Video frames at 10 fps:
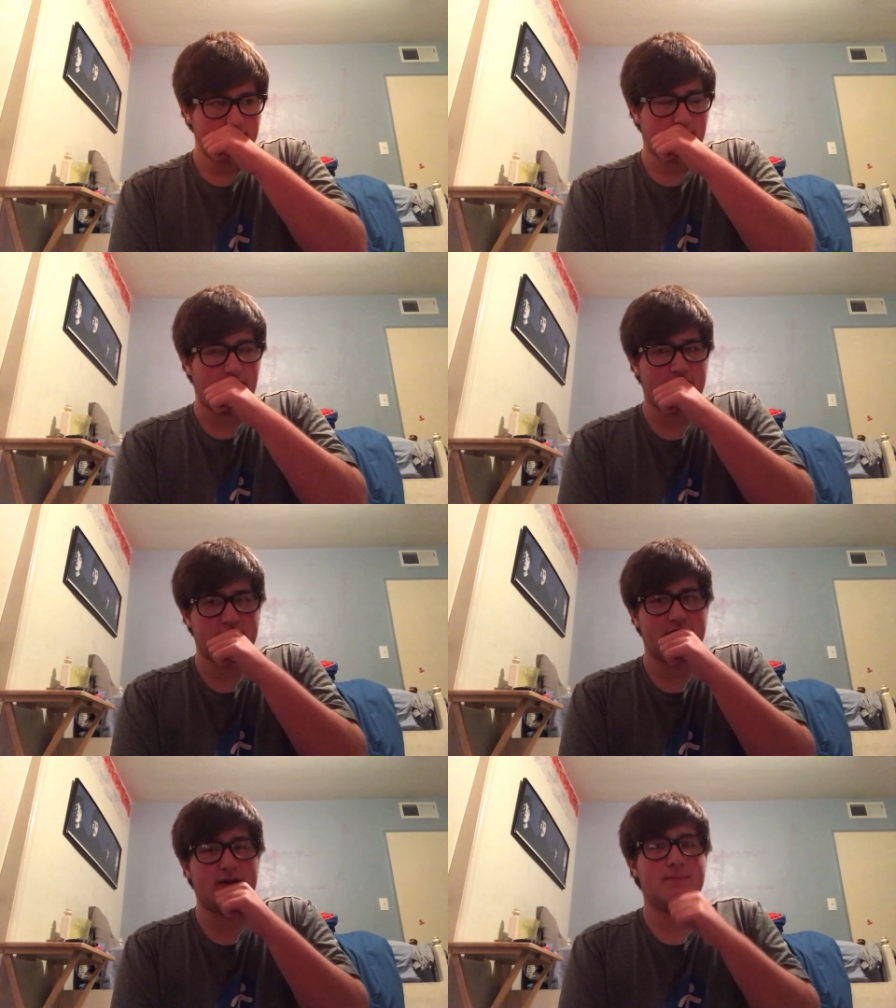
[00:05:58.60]
I
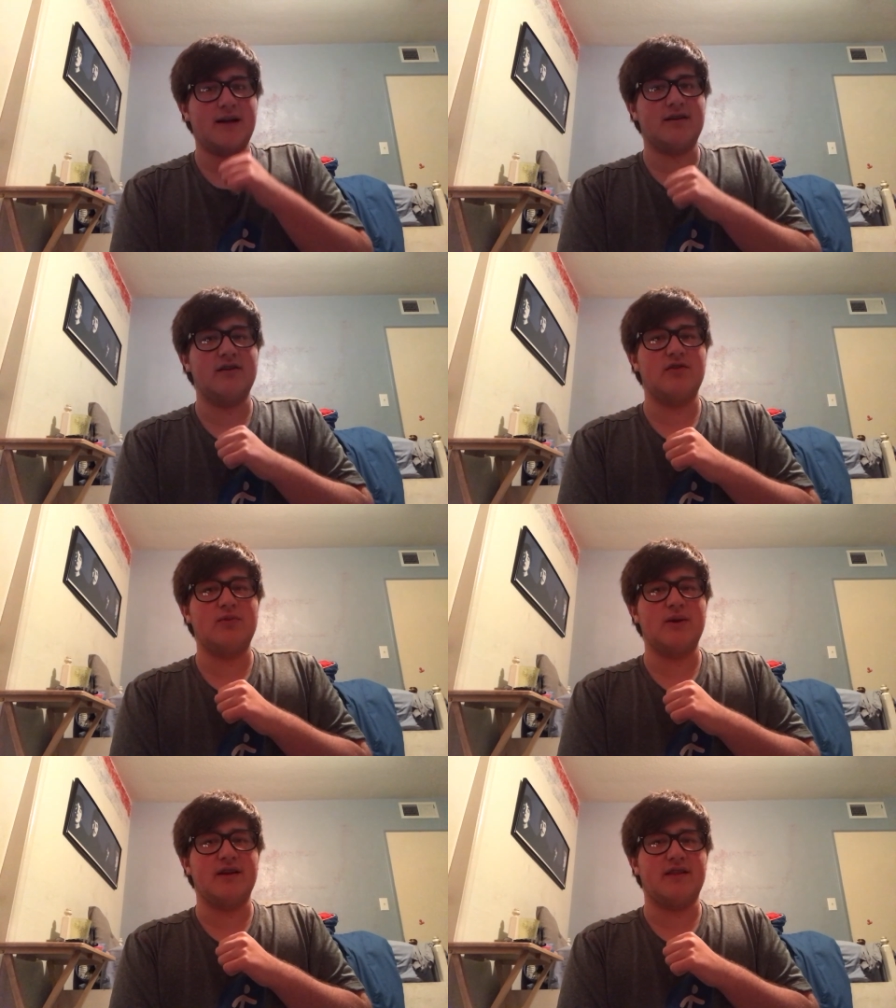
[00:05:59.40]
should get back to the
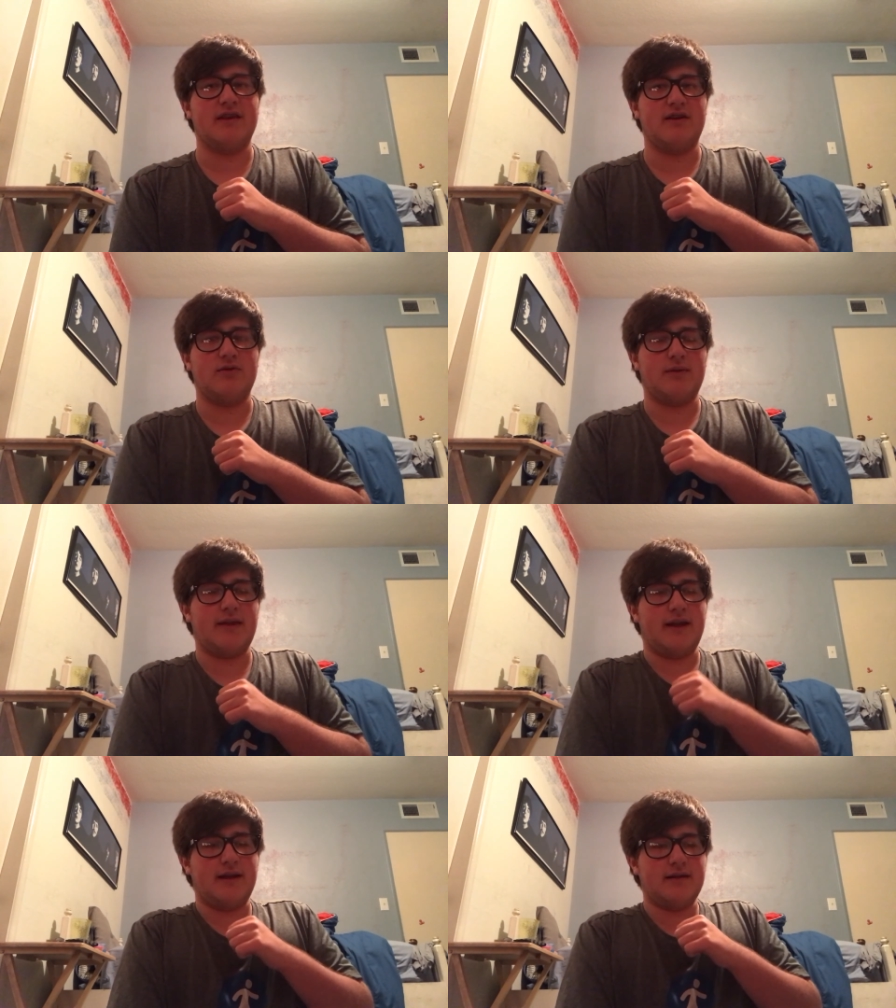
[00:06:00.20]
swing of things with
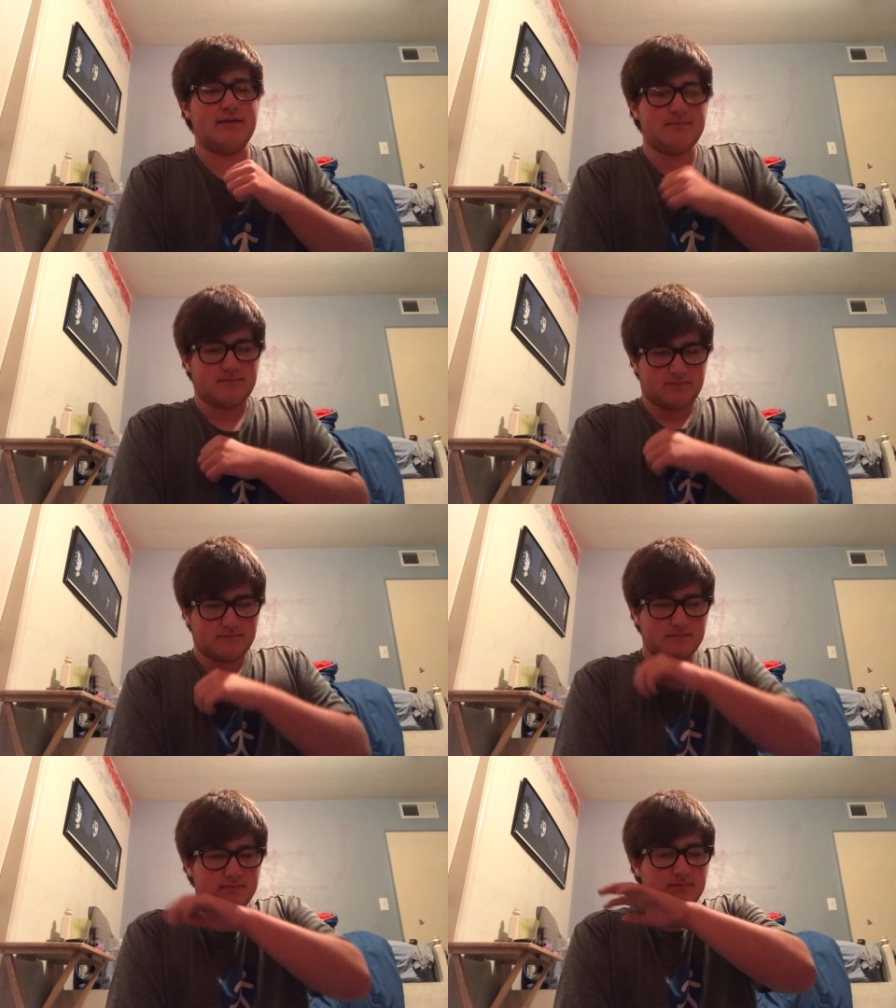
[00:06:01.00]
like
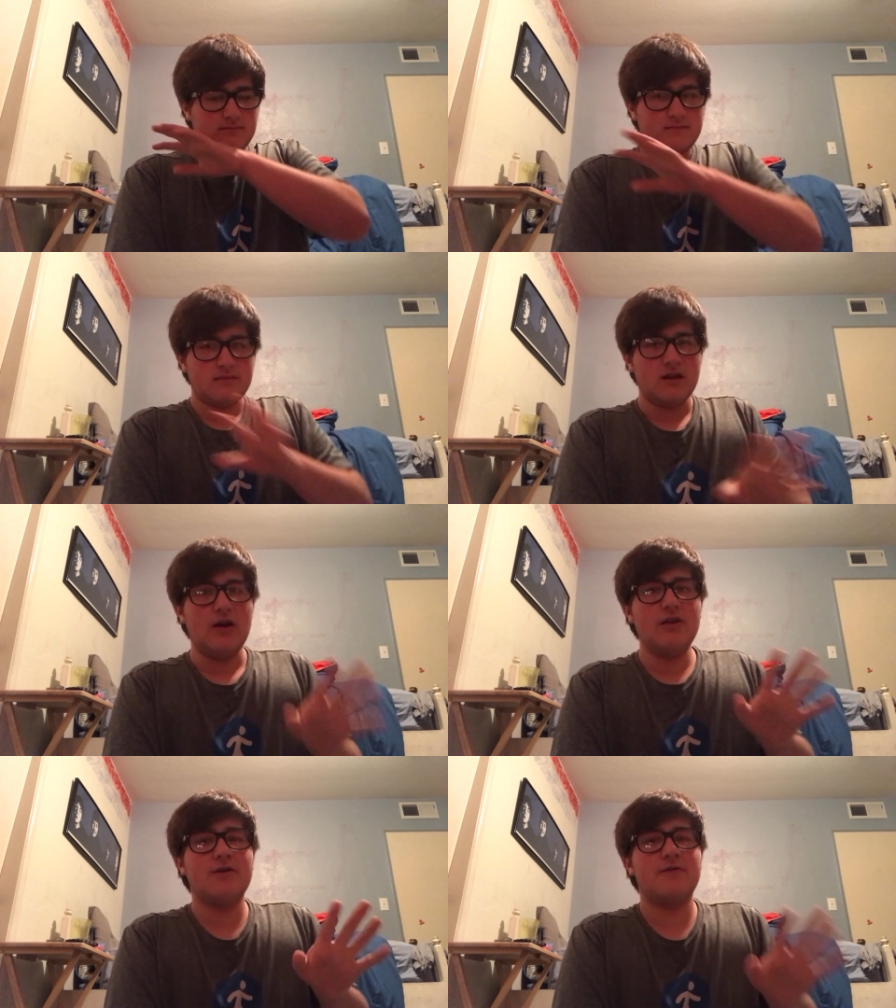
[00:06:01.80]
other